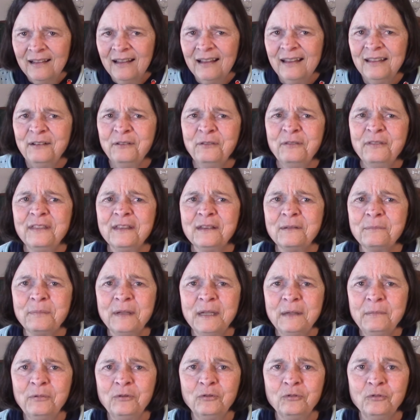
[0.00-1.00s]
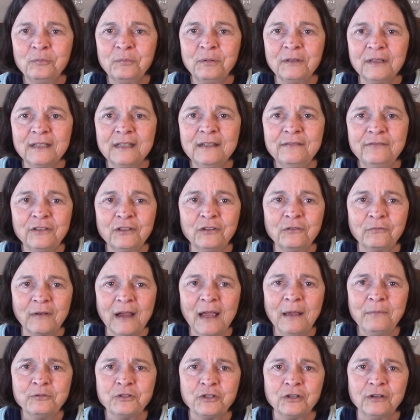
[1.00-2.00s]
I don't think people who believe in the
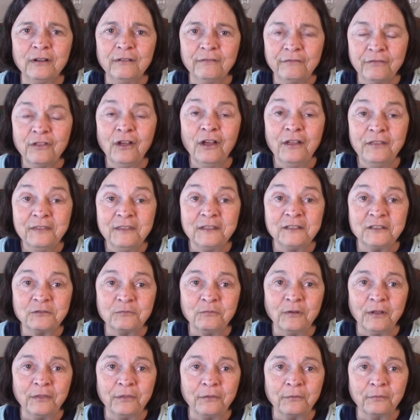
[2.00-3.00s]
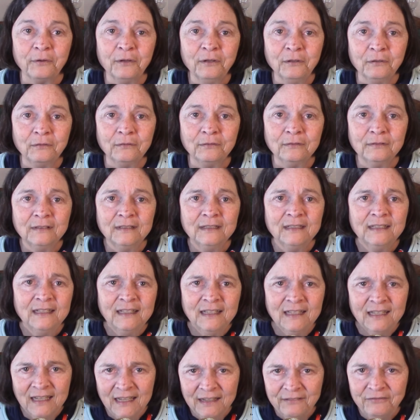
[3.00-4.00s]
rapture have thought this one through.
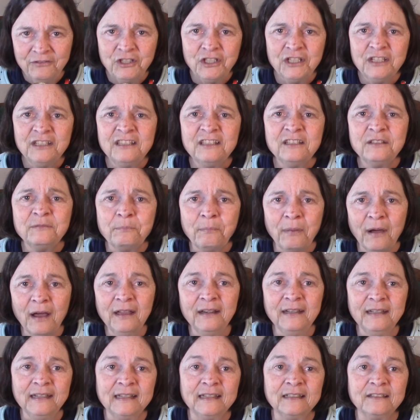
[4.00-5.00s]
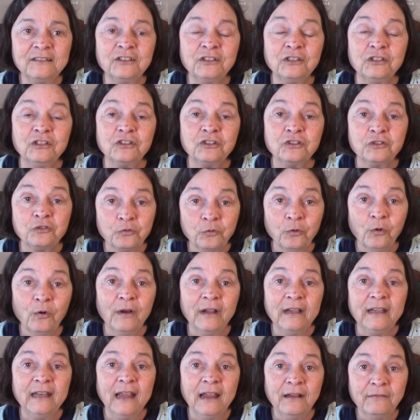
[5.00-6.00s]
If Jesus' body gets
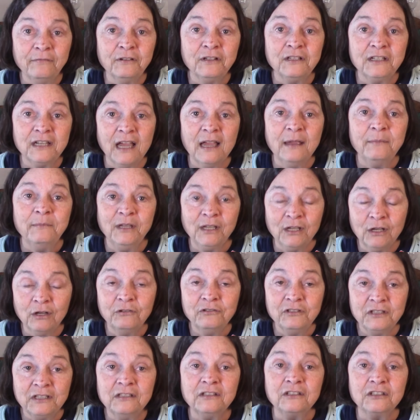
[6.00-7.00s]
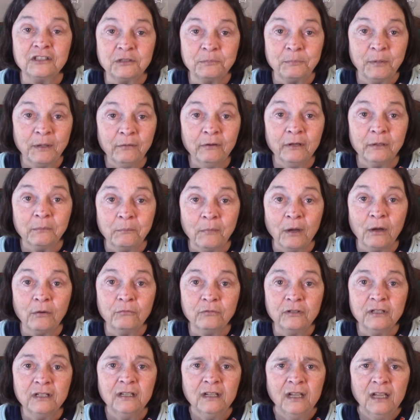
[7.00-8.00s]
destroyed every time he goes into spirit
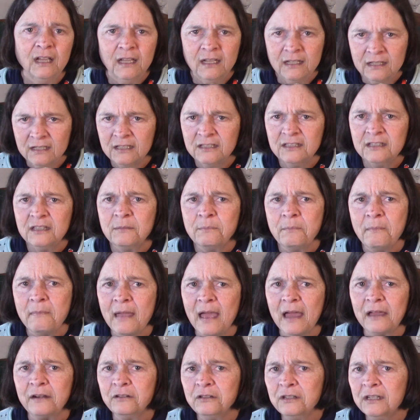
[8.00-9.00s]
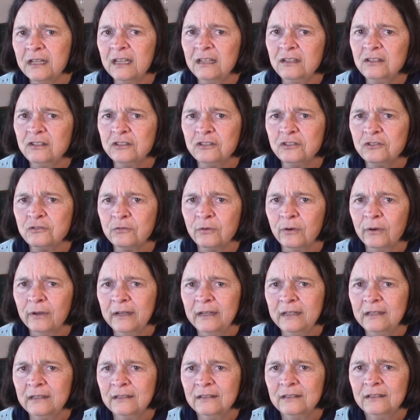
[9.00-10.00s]
mode, does the matter get
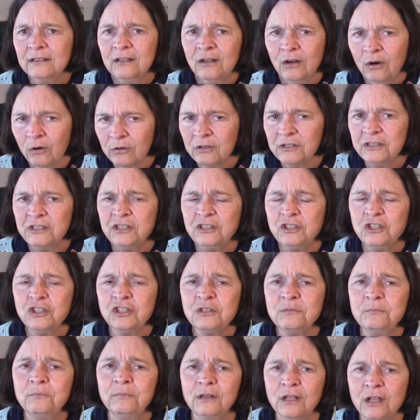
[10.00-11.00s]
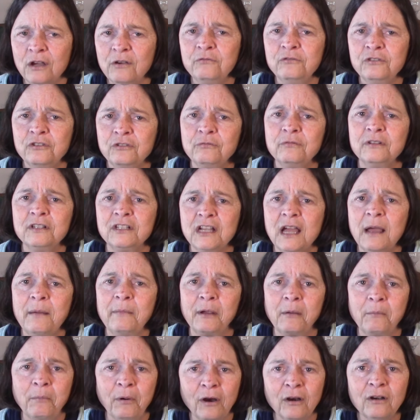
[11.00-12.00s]
destroyed? Or is it just blown to
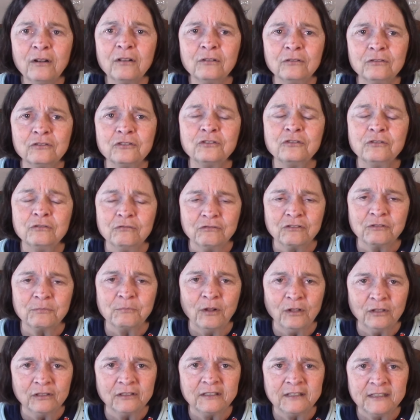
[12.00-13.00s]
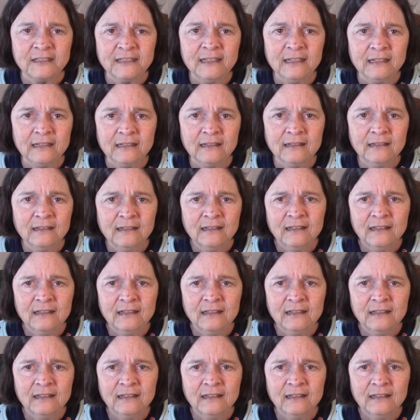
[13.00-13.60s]
atomic particles too small to see?